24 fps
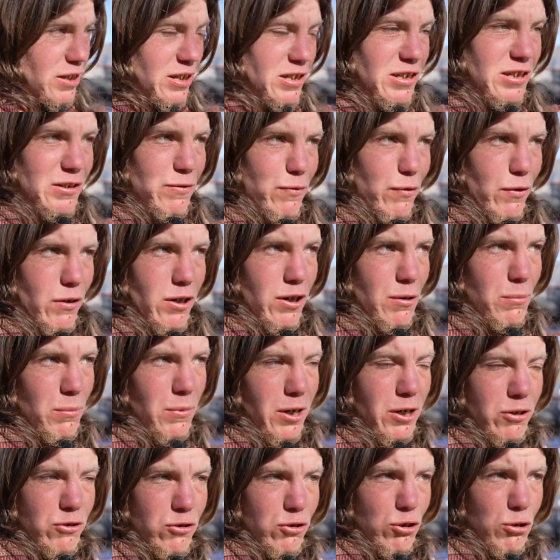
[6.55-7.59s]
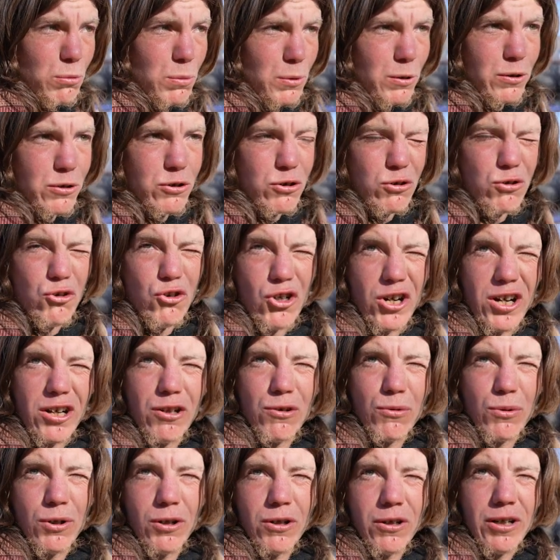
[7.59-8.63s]
This is from October to
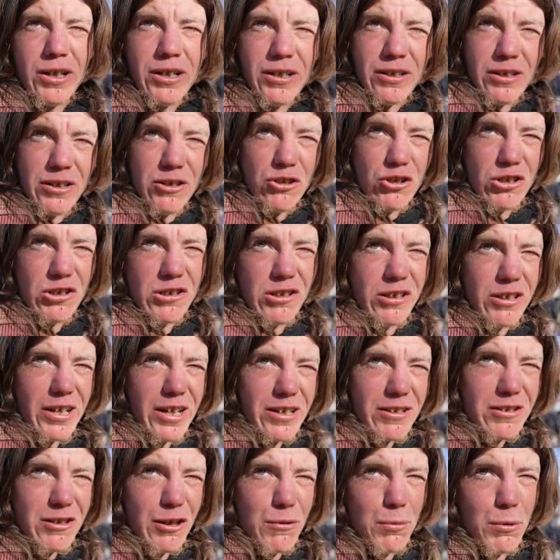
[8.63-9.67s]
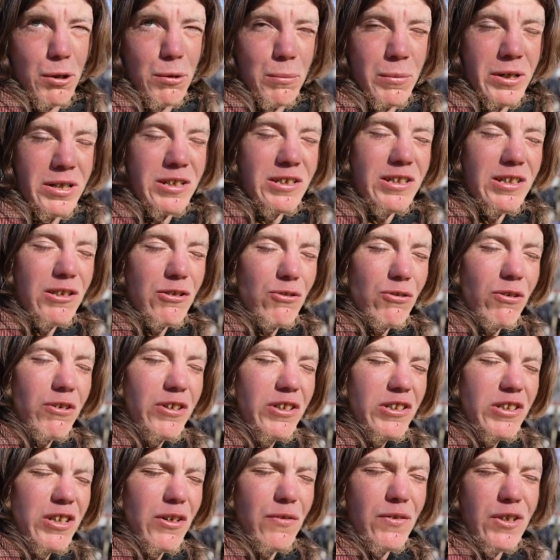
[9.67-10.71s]
January in just the last couple of months. These are all
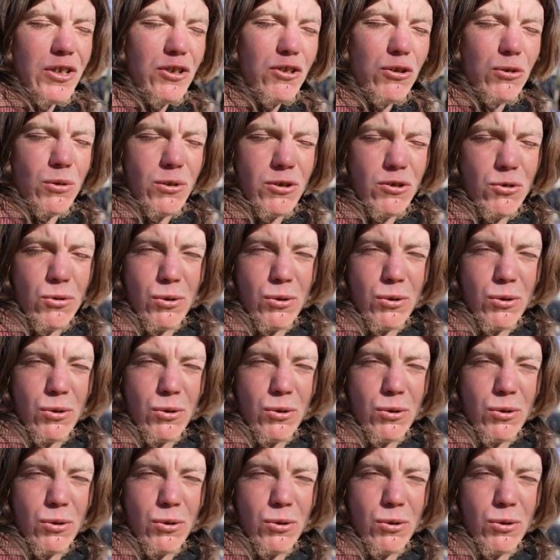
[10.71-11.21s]
the 72 and